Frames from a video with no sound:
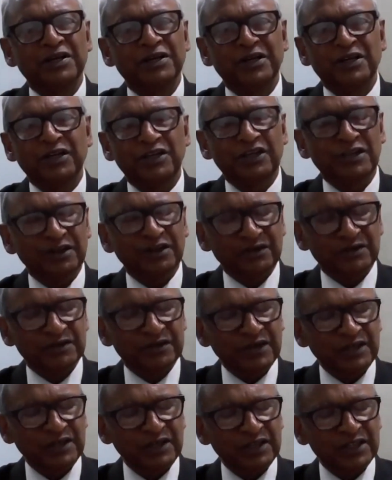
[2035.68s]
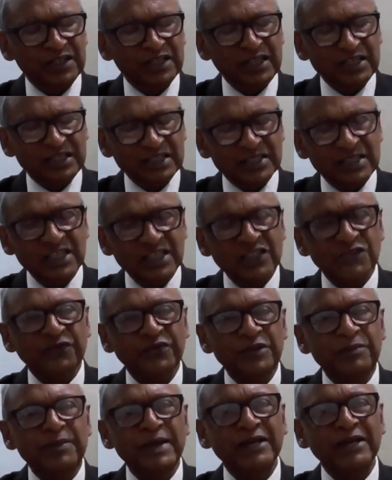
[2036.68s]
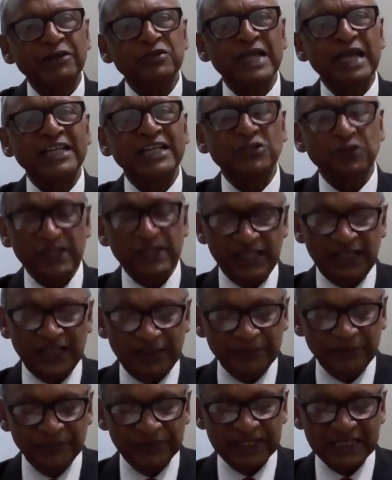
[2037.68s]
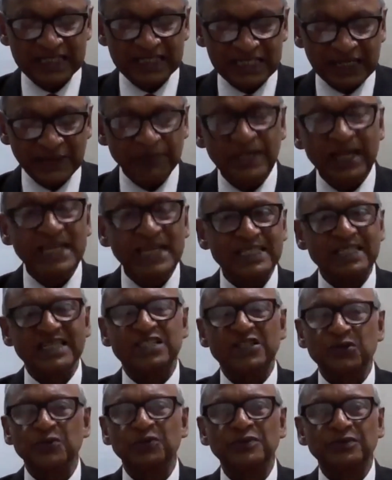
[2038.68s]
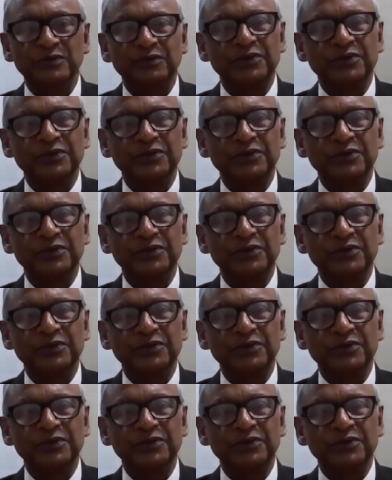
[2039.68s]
it is this feedback which actually stabilizes you,